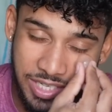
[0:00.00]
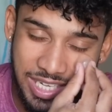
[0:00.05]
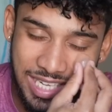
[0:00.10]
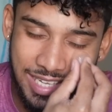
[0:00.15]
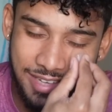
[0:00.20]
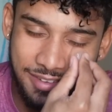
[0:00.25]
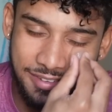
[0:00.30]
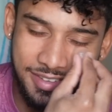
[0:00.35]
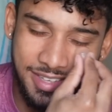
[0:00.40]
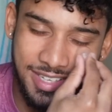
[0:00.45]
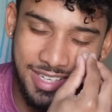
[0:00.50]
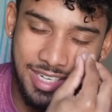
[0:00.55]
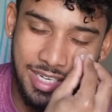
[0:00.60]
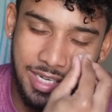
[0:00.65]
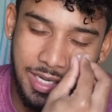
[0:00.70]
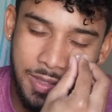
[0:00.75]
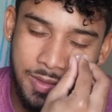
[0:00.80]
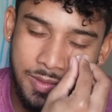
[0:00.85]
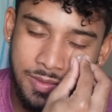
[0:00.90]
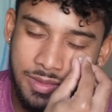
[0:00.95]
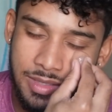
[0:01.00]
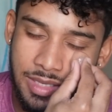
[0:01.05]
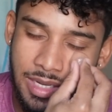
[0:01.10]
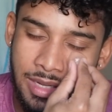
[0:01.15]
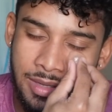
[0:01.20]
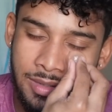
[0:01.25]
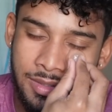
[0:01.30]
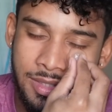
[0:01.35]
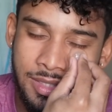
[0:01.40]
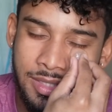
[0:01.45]
If you know
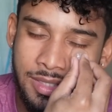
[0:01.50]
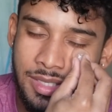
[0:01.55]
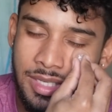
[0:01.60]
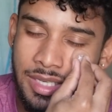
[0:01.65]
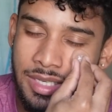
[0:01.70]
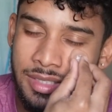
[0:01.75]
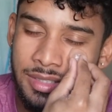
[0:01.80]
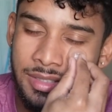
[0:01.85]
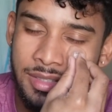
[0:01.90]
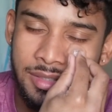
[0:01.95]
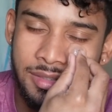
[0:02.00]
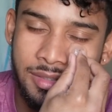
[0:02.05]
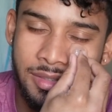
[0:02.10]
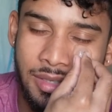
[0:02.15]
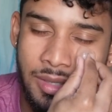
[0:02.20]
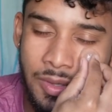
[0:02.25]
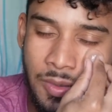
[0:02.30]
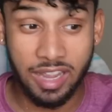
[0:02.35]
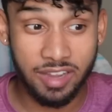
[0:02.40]
now, you're gonna know.